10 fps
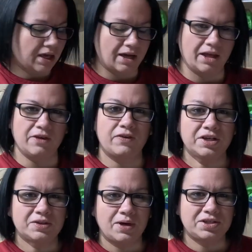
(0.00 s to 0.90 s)
Uh, the
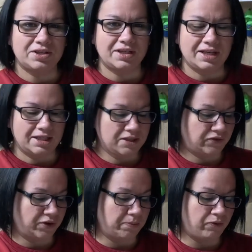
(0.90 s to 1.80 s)
first question is
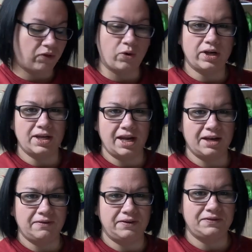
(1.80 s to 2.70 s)
from Florida
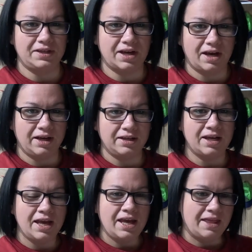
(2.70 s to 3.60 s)
Native 59.
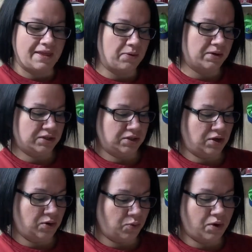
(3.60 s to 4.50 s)
They want to
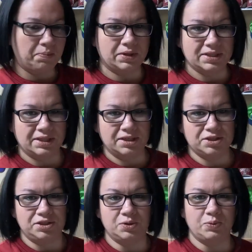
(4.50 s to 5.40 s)
know what
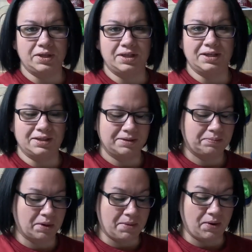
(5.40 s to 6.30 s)
percentage do we
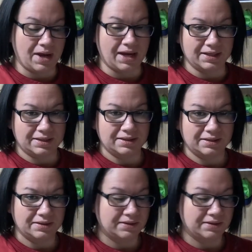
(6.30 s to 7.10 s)
promote at?